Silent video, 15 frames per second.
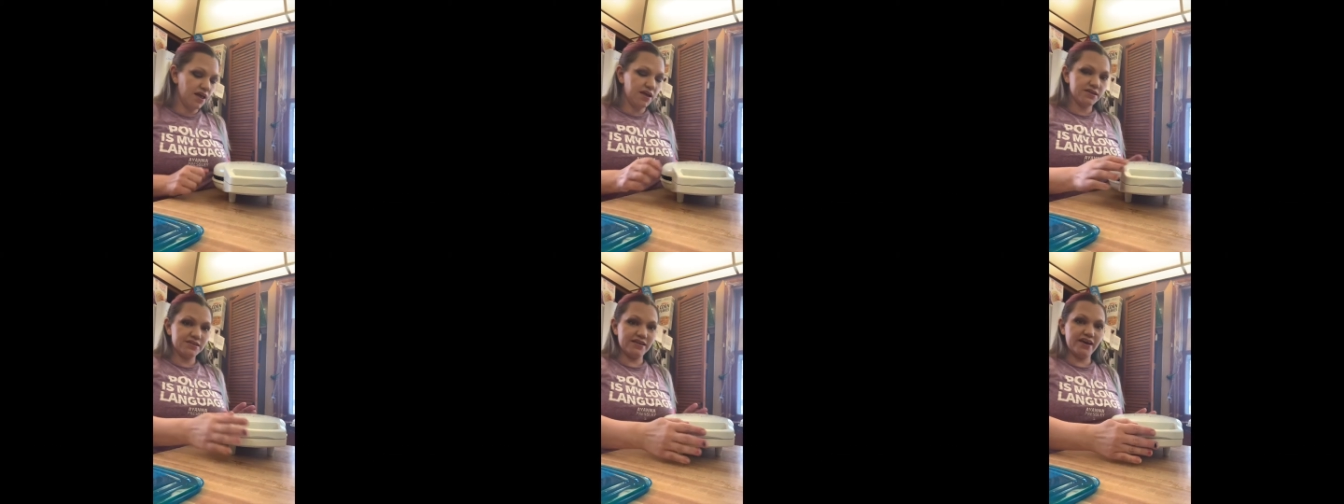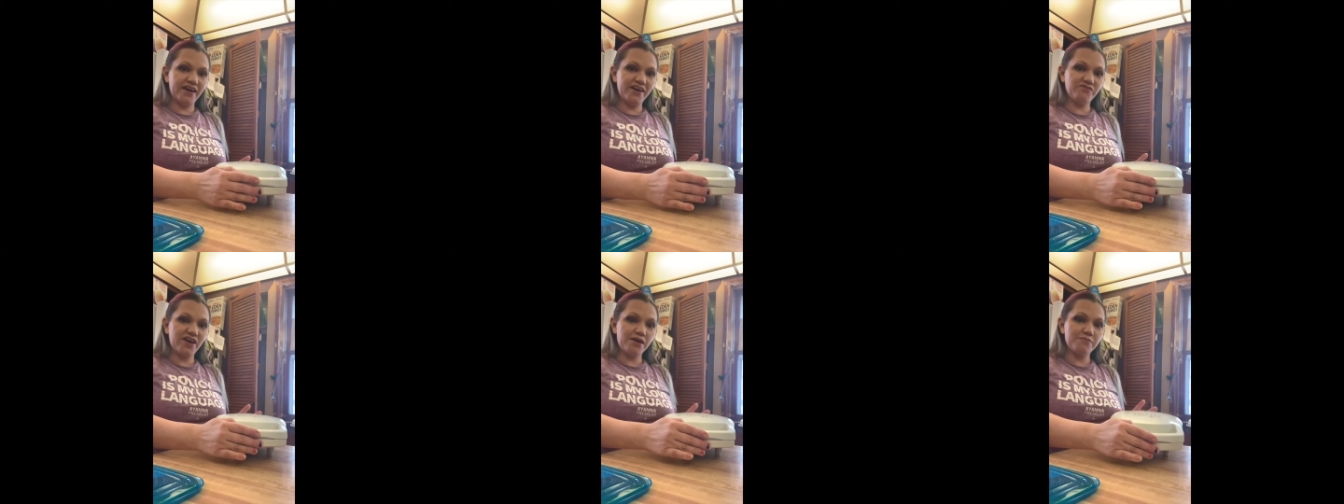Today
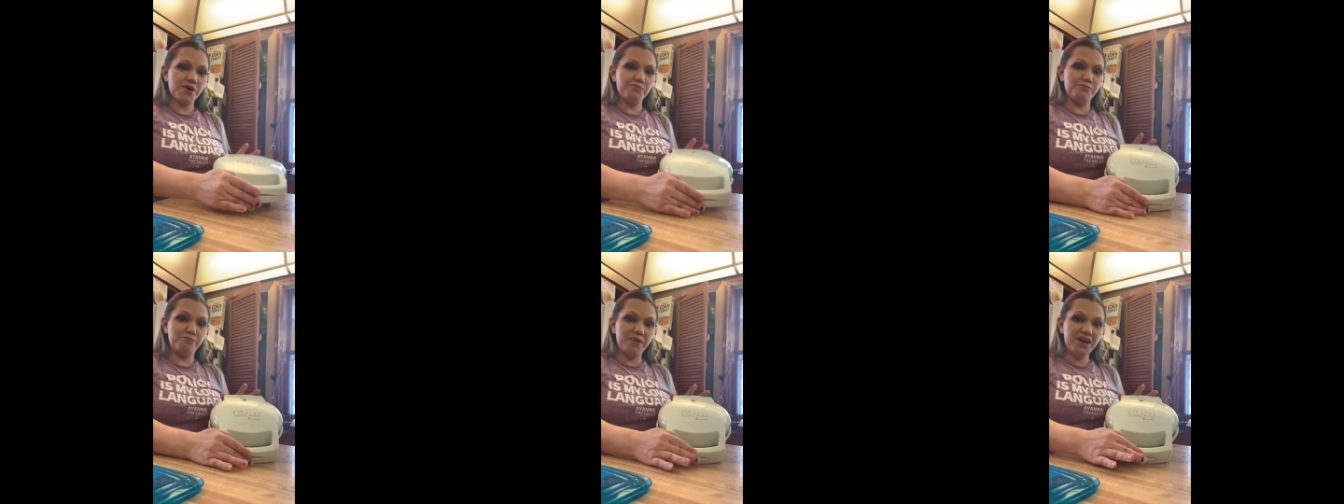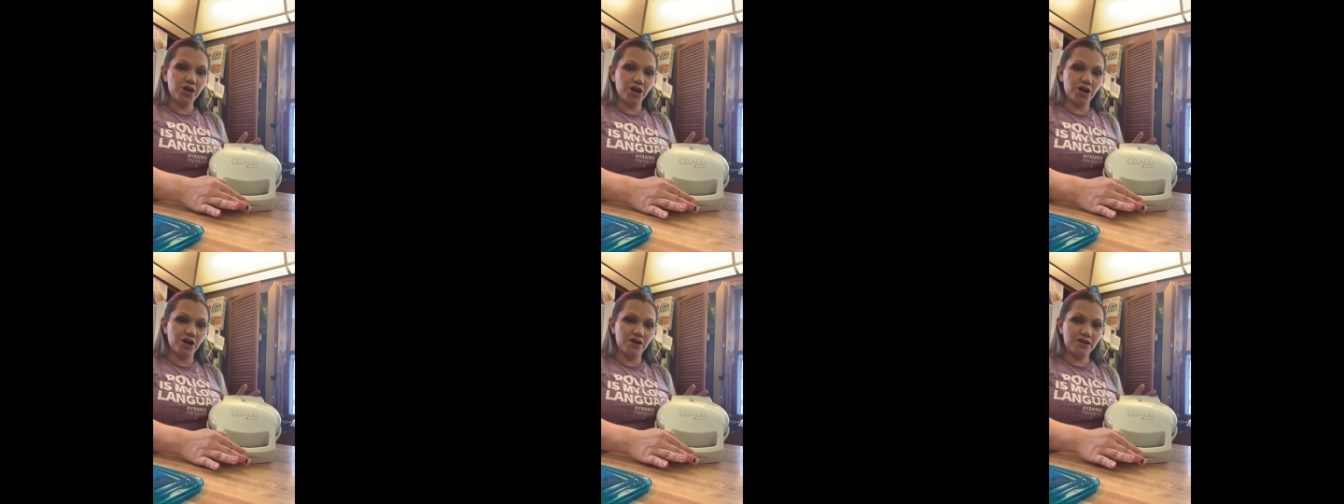I've got my
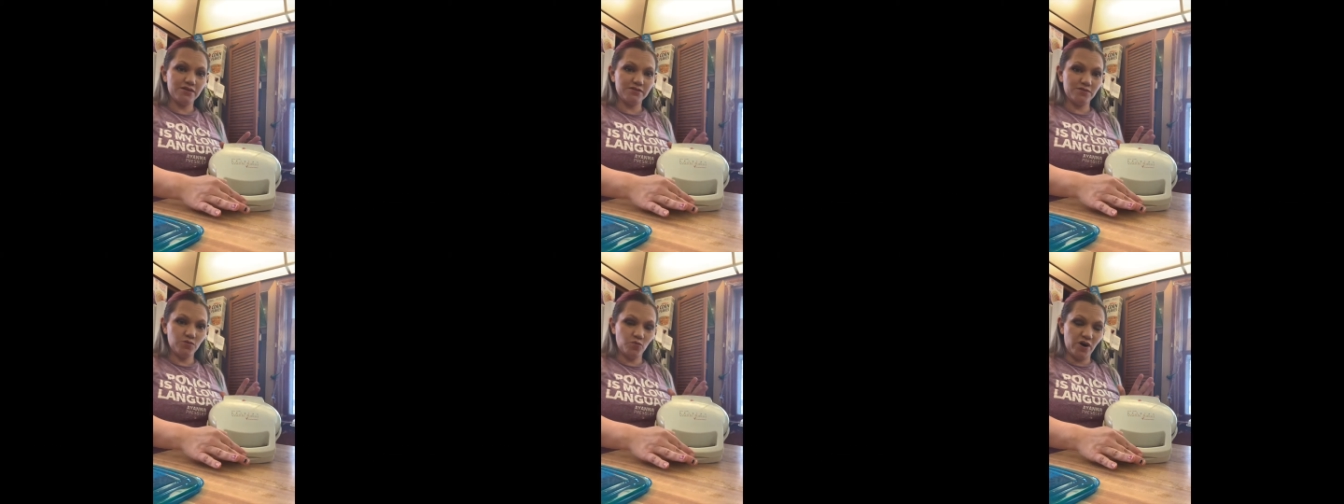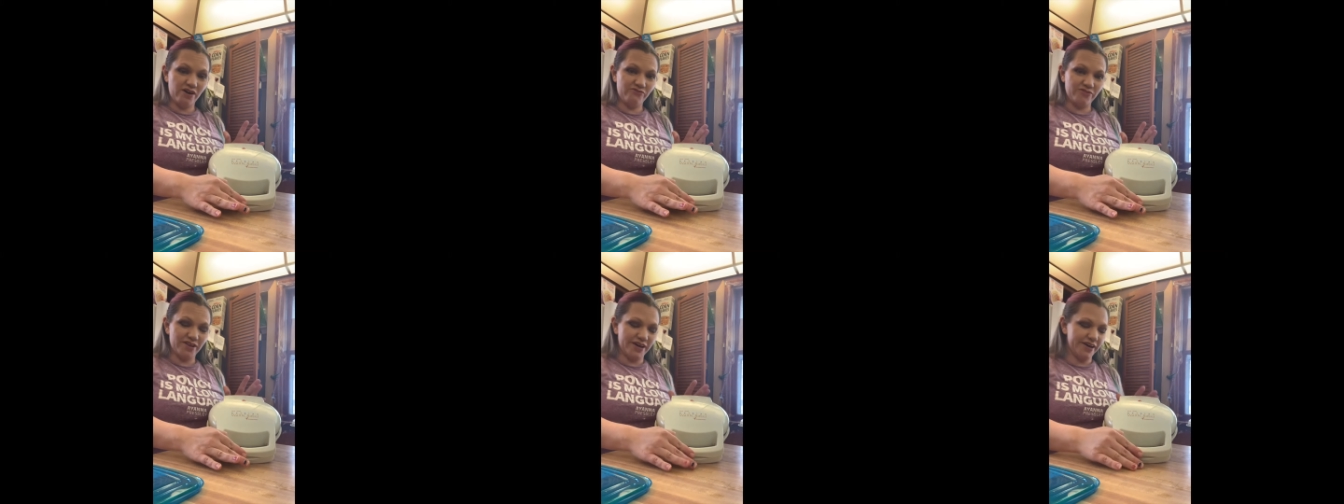bigger
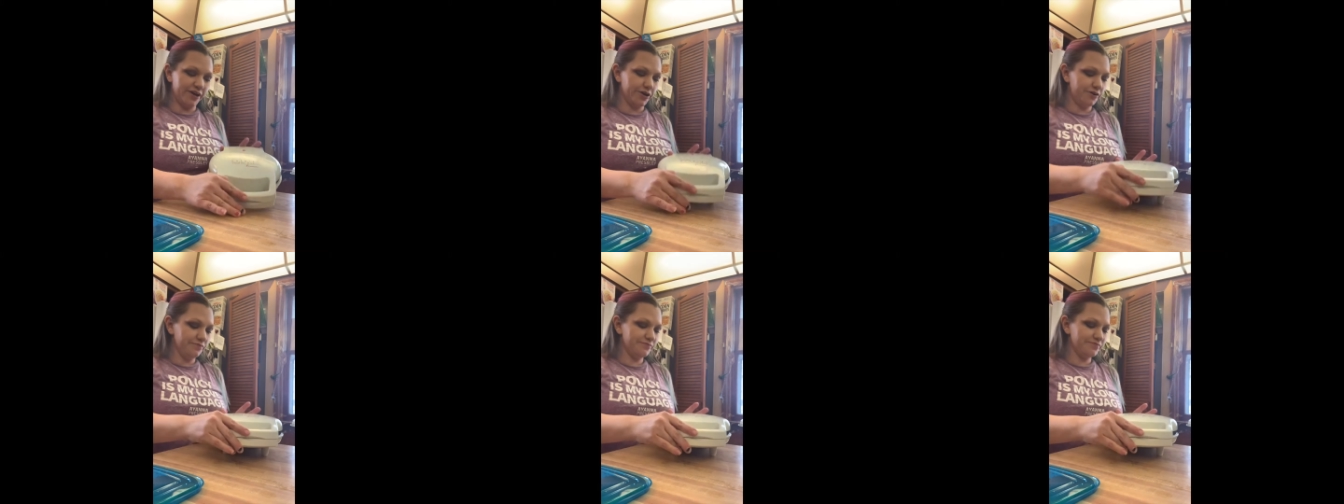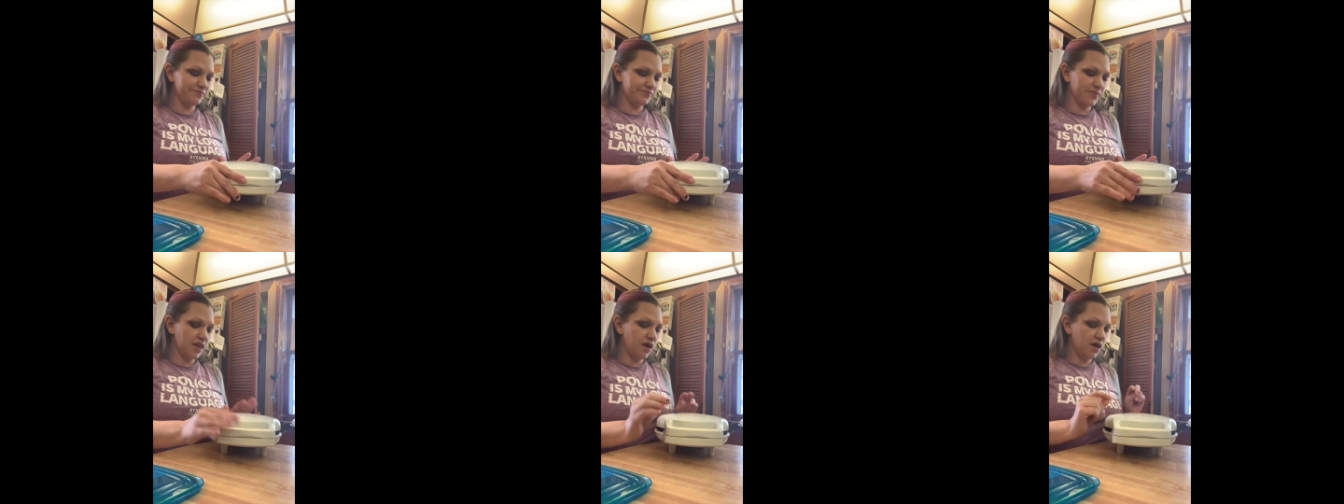waffle iron.
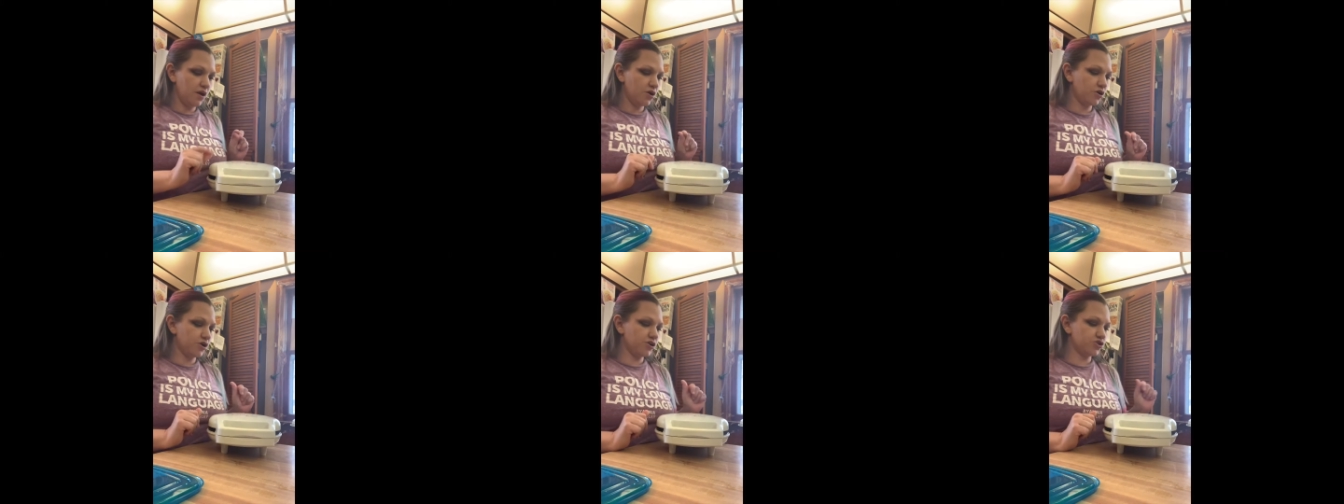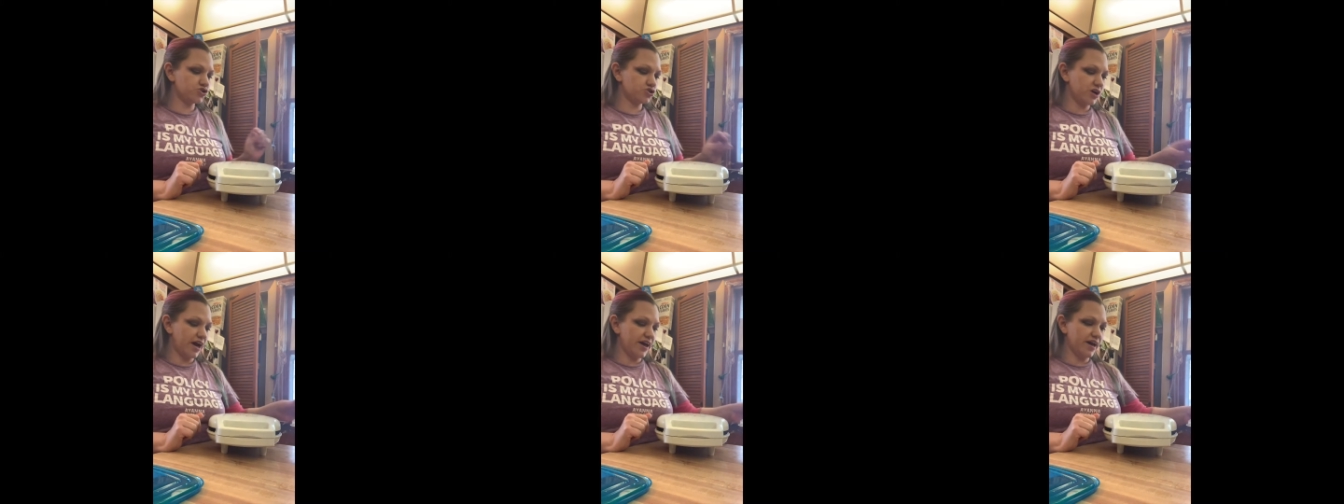I'm gonna
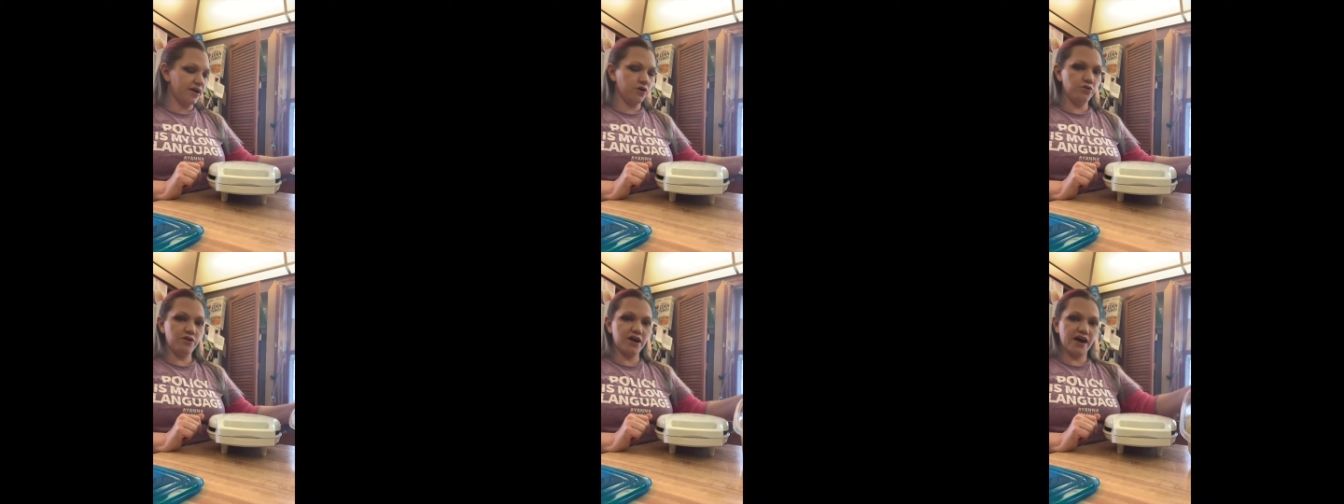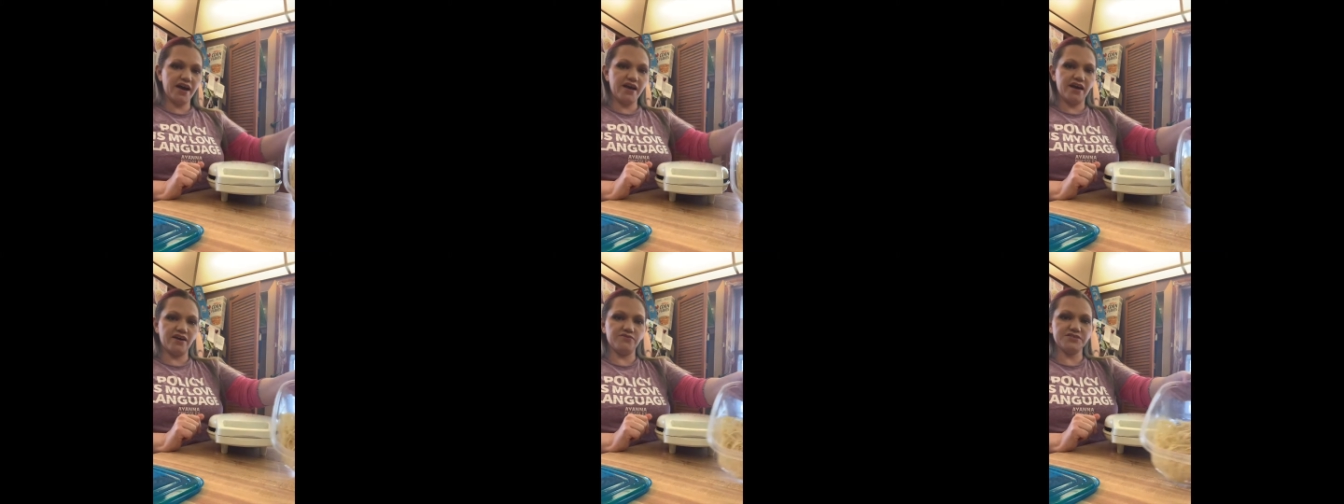try out, I
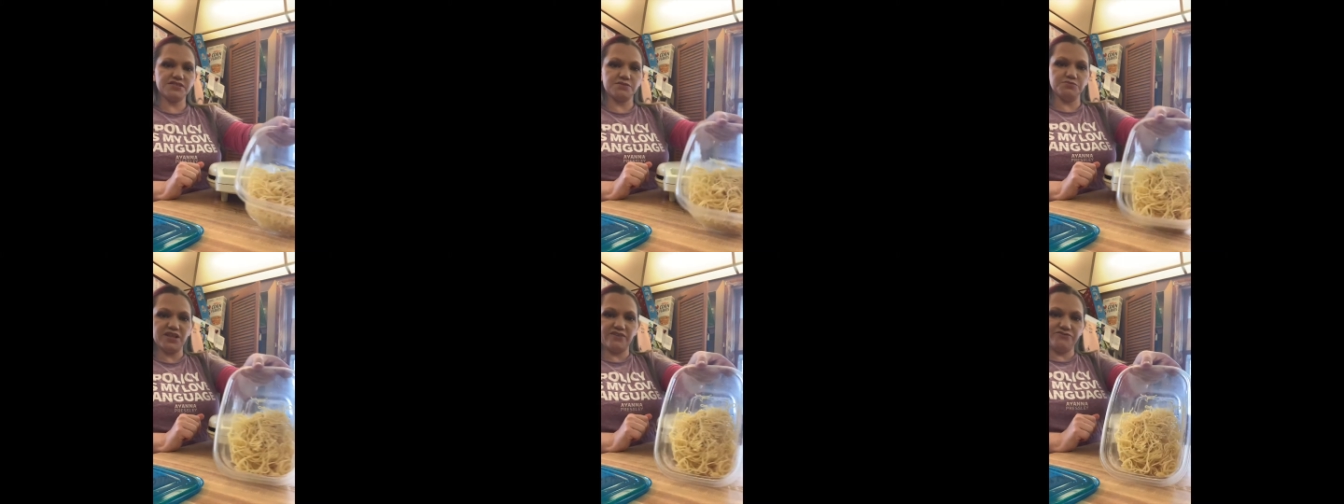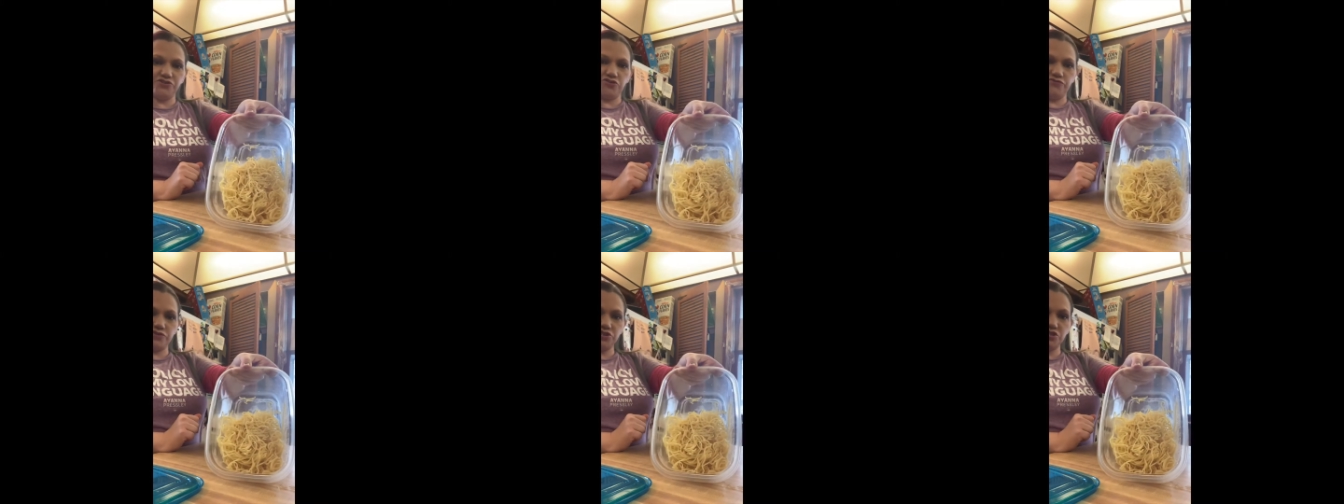have some
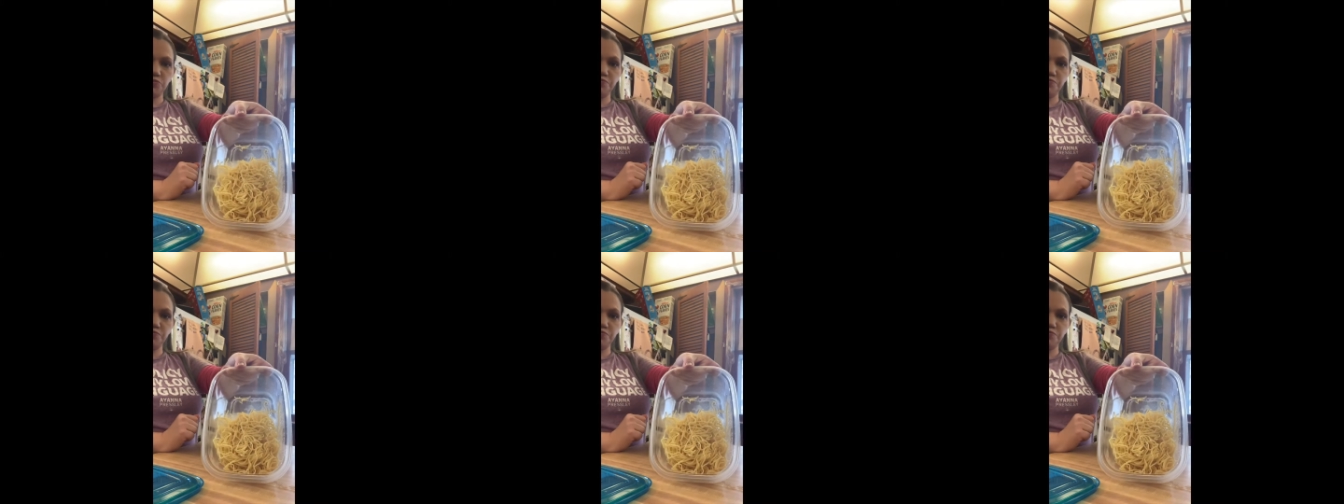leftover